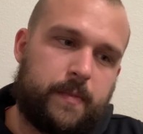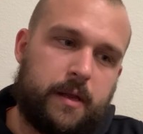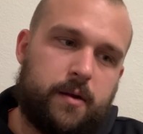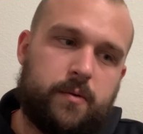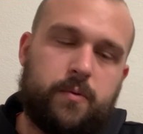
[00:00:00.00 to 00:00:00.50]

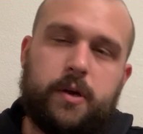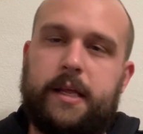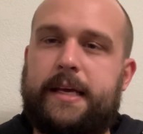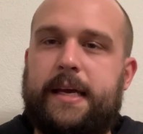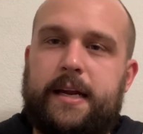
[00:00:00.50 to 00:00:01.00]
really
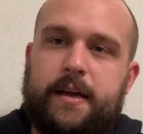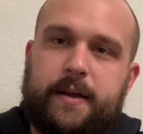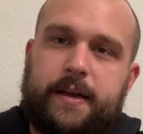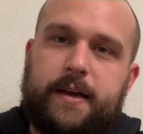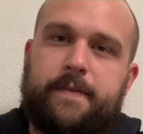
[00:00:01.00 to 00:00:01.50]
get
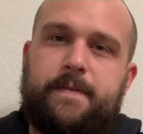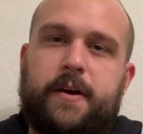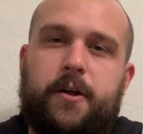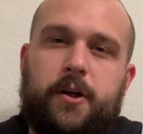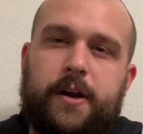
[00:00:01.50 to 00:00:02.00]
a
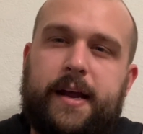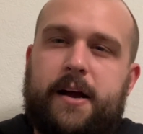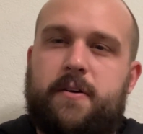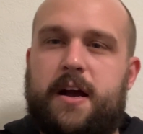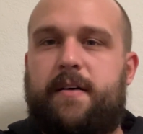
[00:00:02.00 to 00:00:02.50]
feel on how
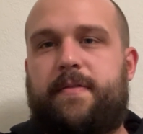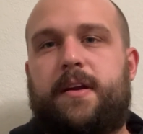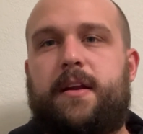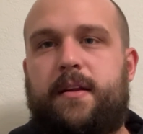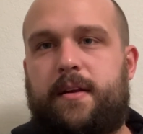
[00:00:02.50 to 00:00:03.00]

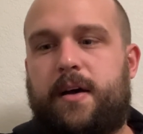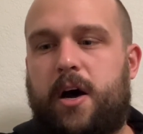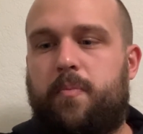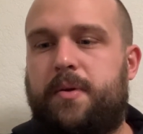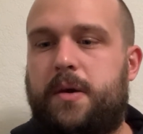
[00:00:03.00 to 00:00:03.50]
confident
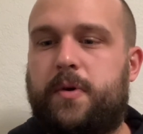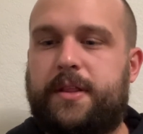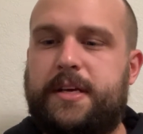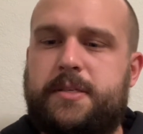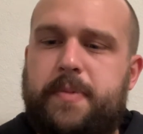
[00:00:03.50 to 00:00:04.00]
I'll be with
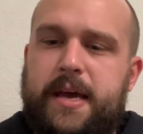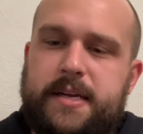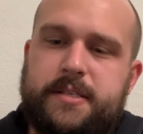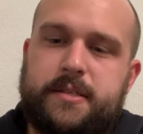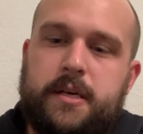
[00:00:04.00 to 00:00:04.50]
these
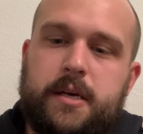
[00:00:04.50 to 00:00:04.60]
baits.